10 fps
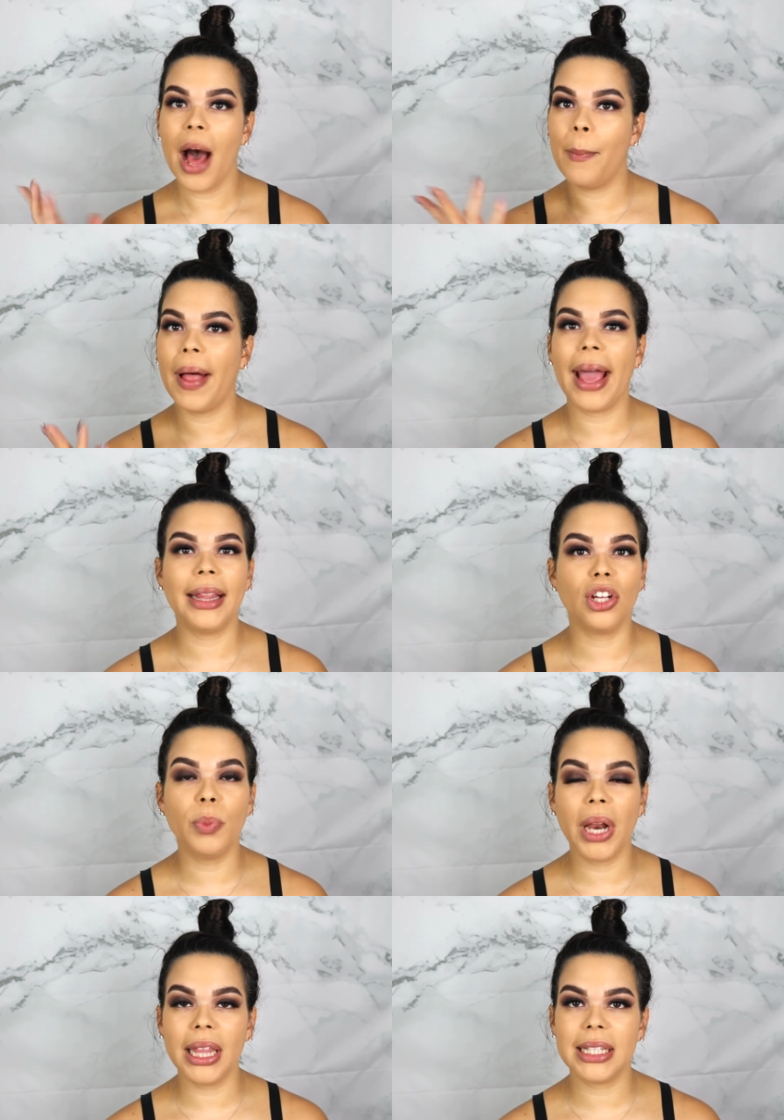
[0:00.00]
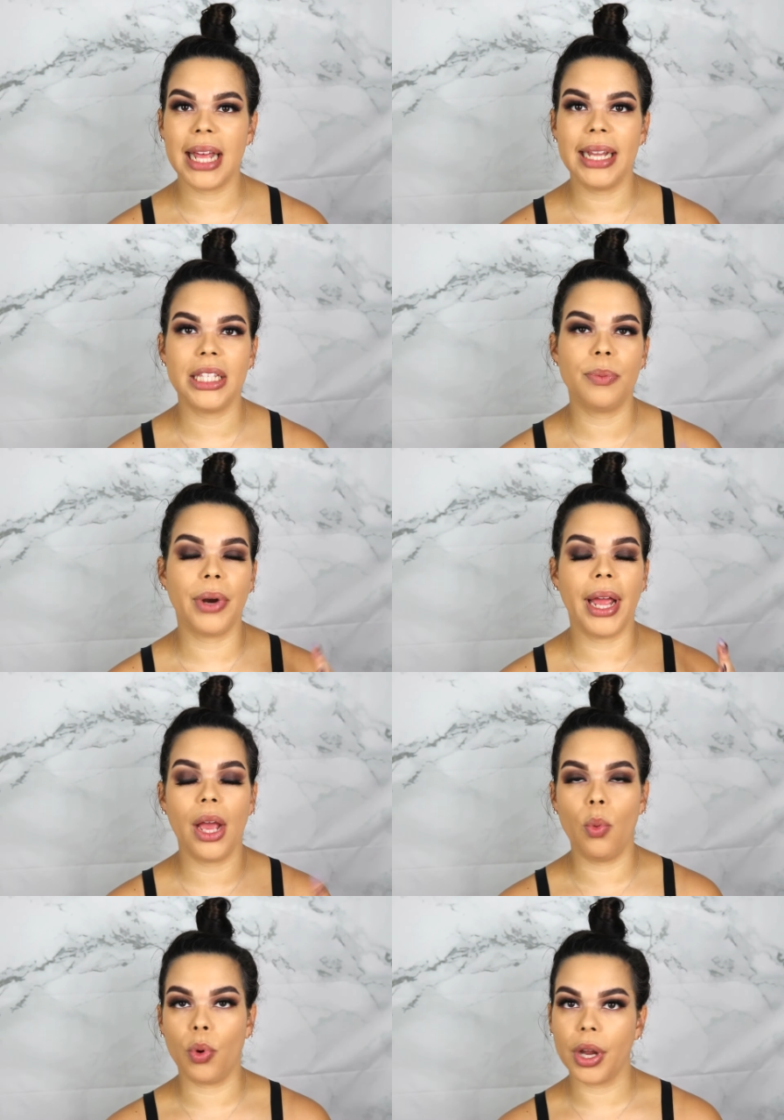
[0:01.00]
apply a little bit of the setting
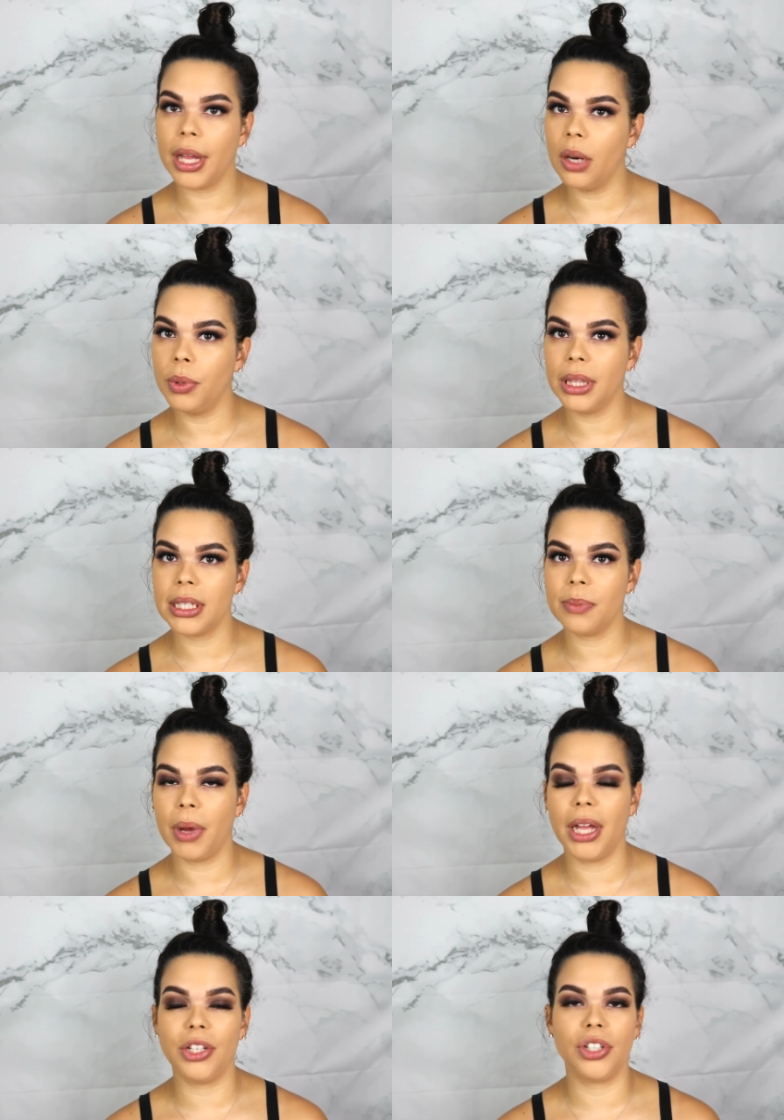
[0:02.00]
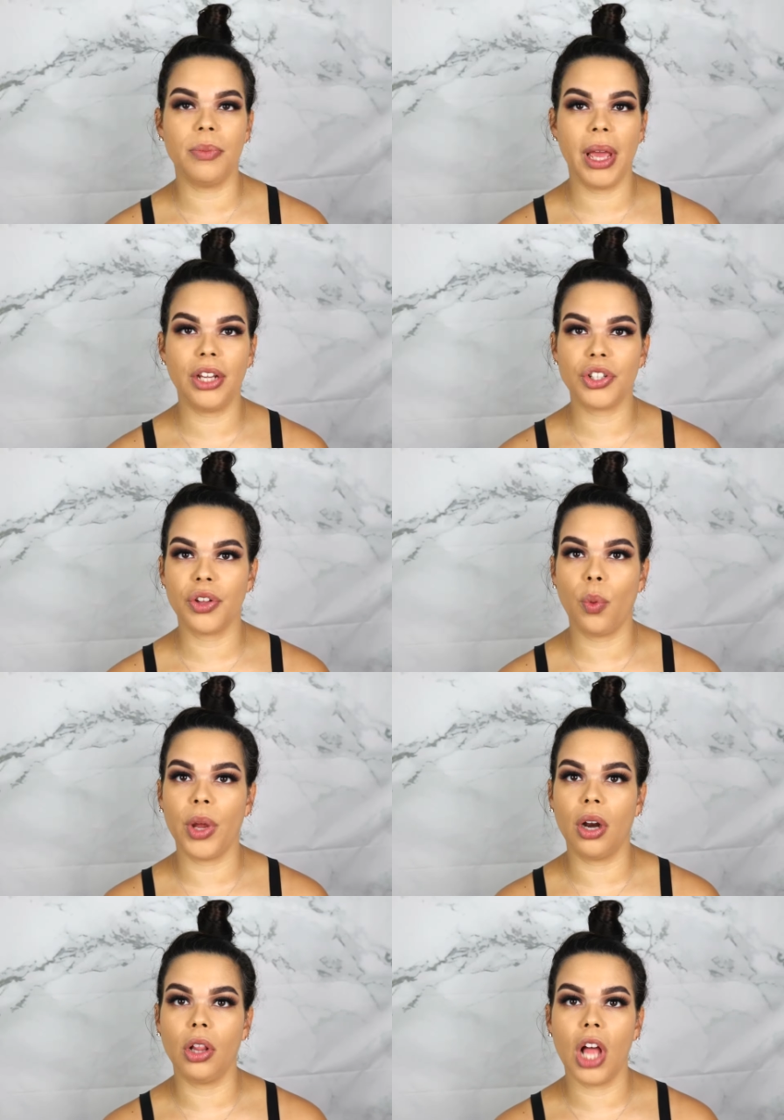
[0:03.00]
spray, work it in with the sponge to make sure that
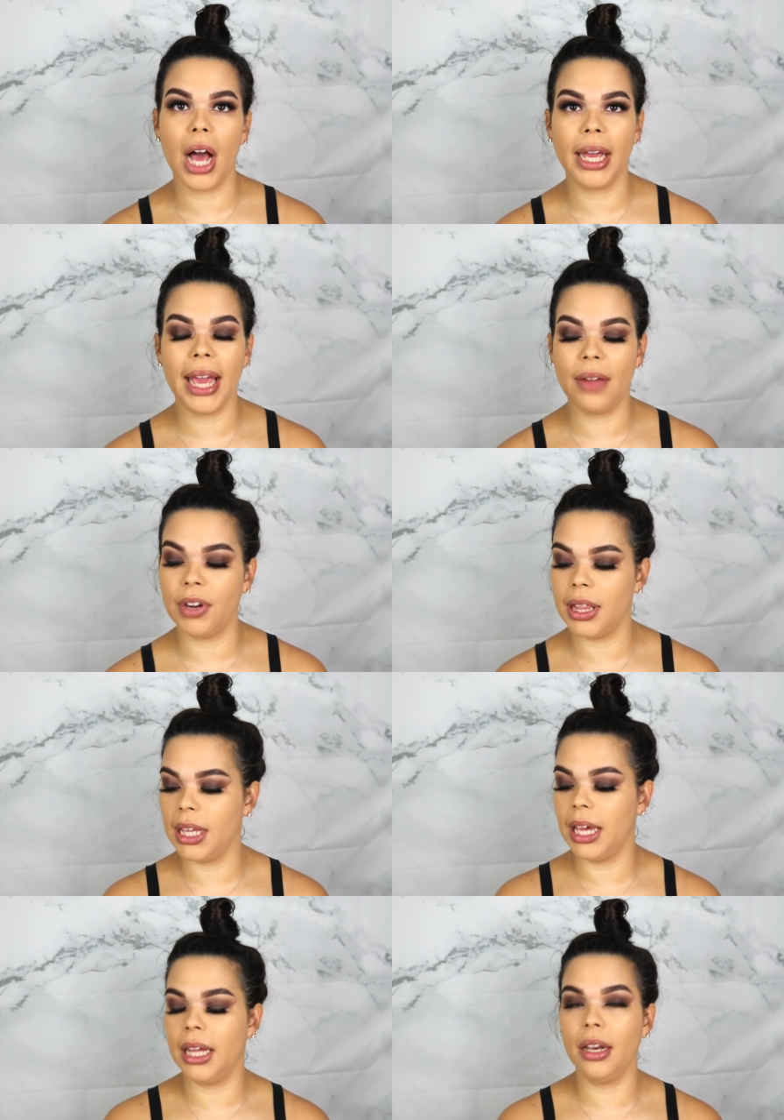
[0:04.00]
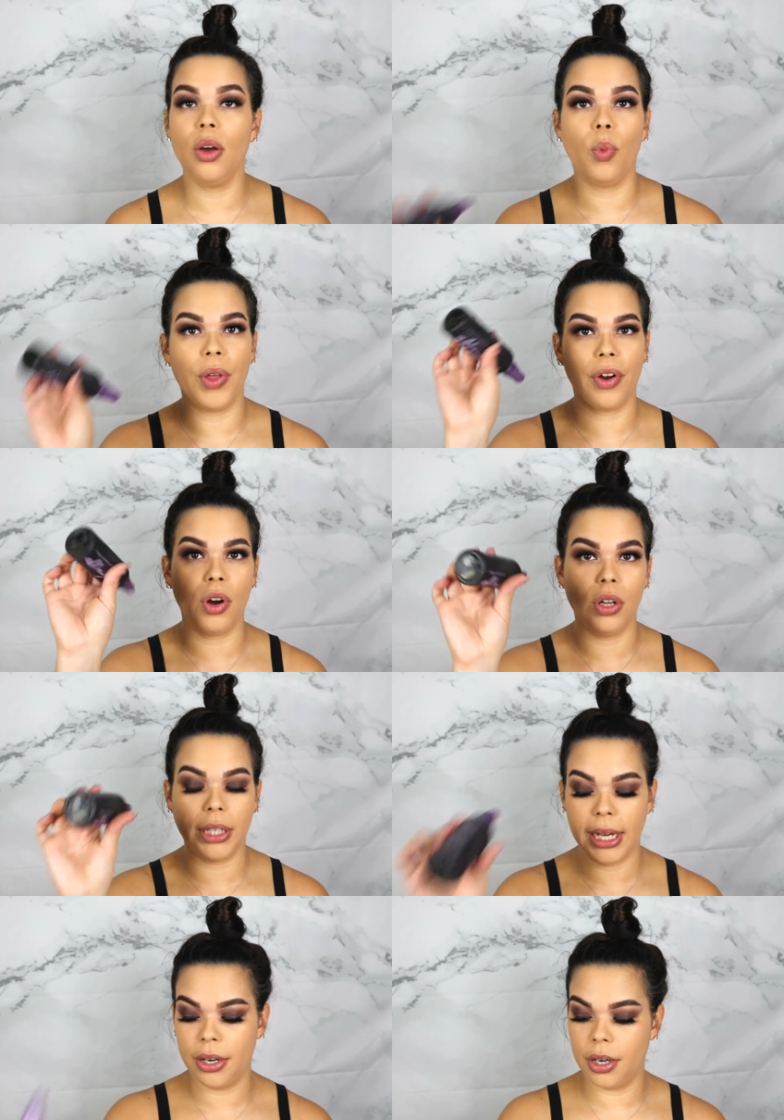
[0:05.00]
we are locking everything in with our
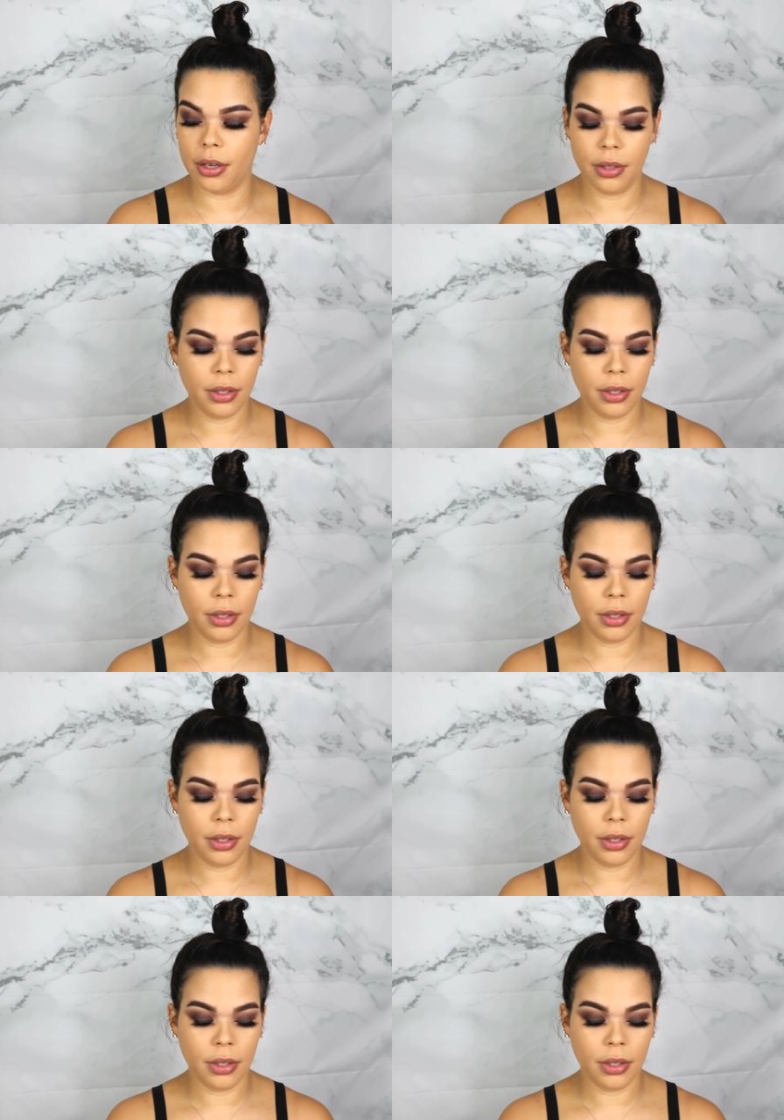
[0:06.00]
all-nighter.